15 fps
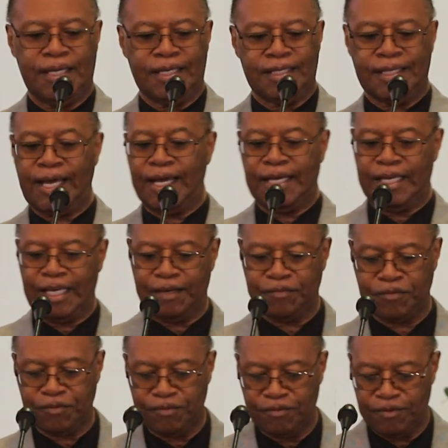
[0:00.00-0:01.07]
Now, if,
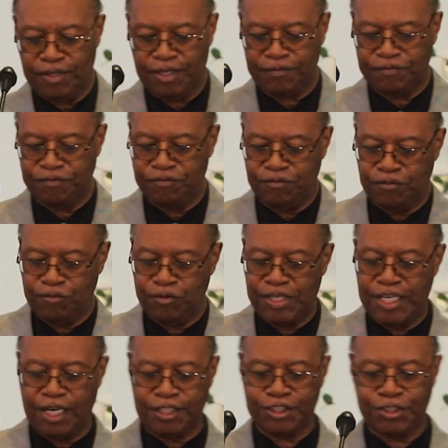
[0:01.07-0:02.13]
if
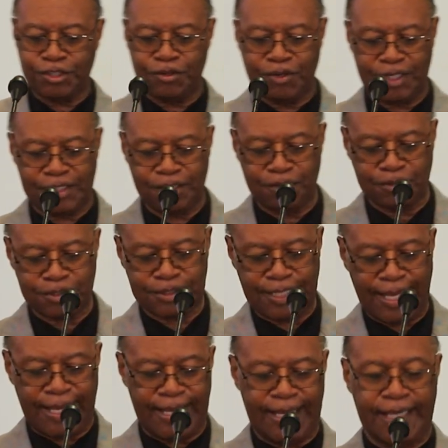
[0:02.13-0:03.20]
we are showing no
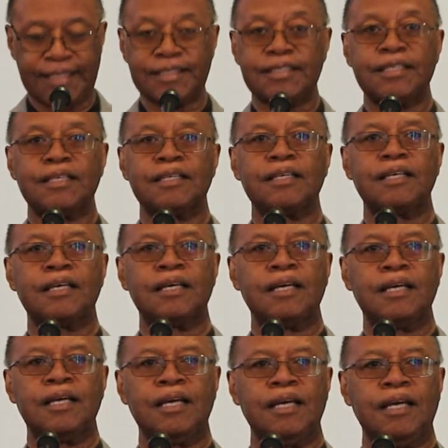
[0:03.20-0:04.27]
signs,
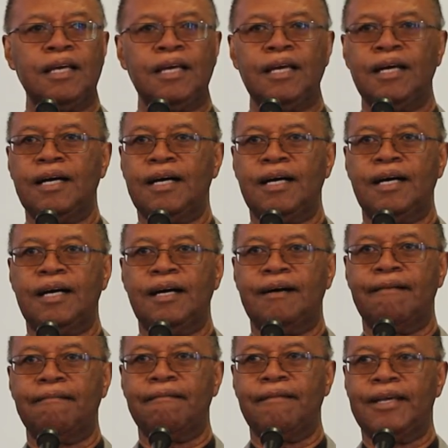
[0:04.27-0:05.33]

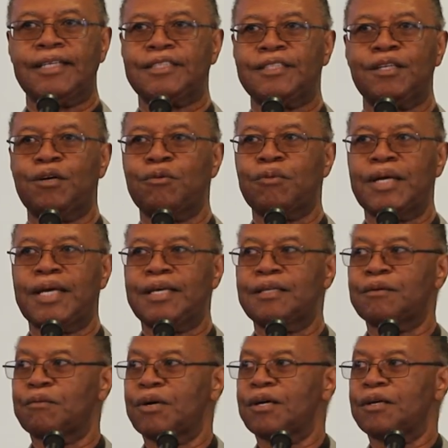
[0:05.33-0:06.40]
uh, it's no way in
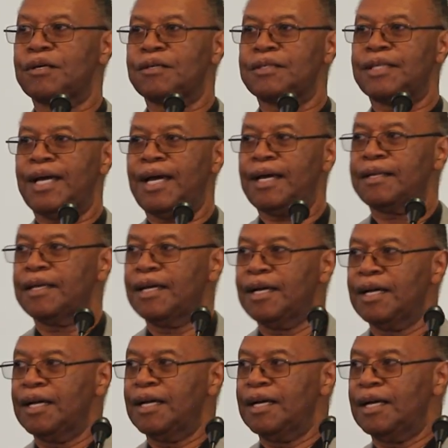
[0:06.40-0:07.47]
the world that
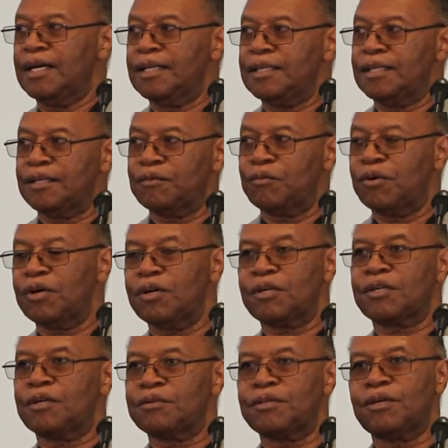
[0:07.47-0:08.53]
the
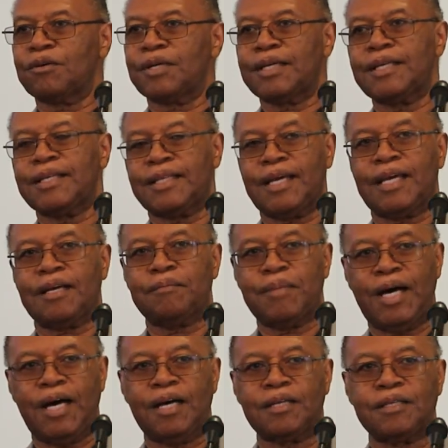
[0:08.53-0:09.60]
world will know anything
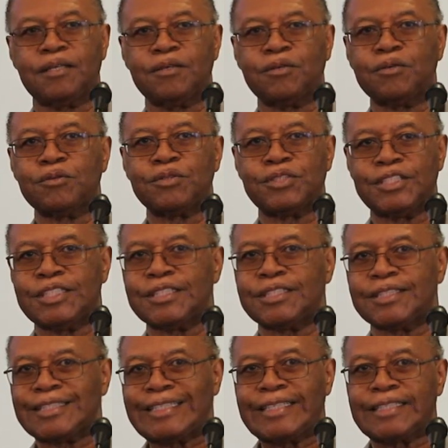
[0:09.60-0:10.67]
about who
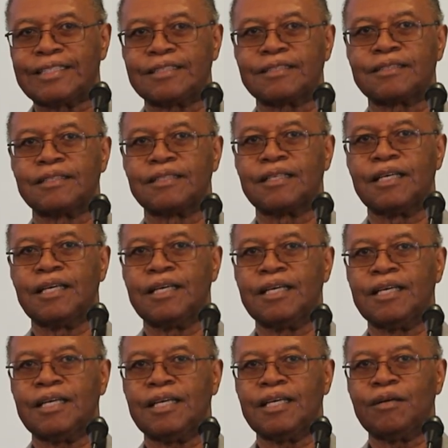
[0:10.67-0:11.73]
Jesus is,
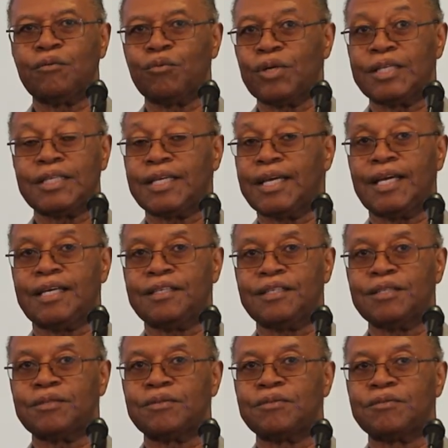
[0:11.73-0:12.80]
what he can
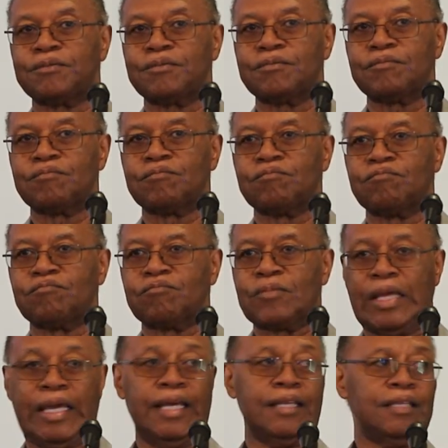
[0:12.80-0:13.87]
do.
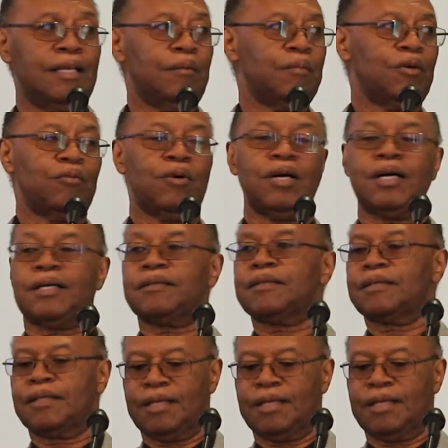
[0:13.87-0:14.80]
And number one,